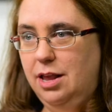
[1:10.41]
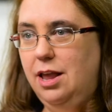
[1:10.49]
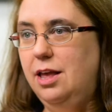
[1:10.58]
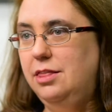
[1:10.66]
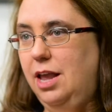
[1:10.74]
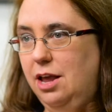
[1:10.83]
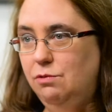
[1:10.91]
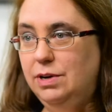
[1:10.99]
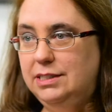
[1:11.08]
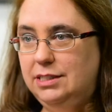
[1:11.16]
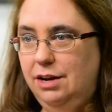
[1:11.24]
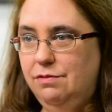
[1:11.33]
And the end
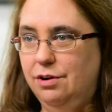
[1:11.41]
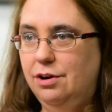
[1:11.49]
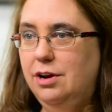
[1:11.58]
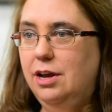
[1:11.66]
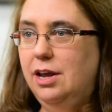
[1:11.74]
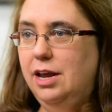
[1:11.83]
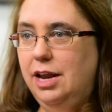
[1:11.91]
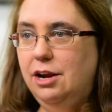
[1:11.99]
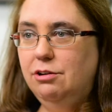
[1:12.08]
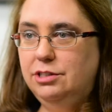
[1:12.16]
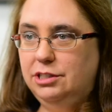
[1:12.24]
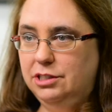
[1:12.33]
receiver
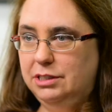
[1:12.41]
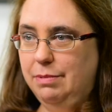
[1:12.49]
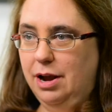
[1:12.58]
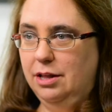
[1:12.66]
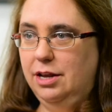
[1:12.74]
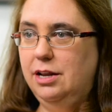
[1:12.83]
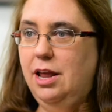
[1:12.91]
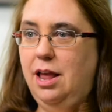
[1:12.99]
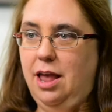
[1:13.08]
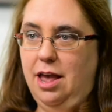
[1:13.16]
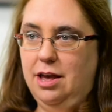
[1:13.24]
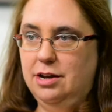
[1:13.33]
hears you
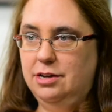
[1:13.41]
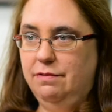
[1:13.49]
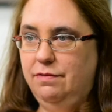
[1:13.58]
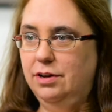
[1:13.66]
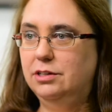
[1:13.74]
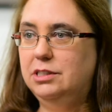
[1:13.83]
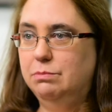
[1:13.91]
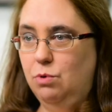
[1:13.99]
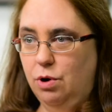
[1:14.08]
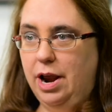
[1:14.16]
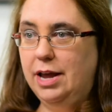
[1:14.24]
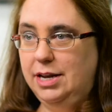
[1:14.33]
smiling and feels
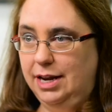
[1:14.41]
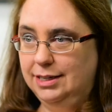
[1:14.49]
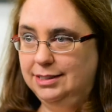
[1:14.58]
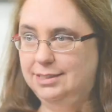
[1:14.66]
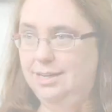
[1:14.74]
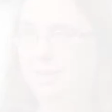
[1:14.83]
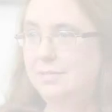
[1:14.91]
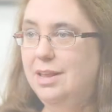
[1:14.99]
more at ease.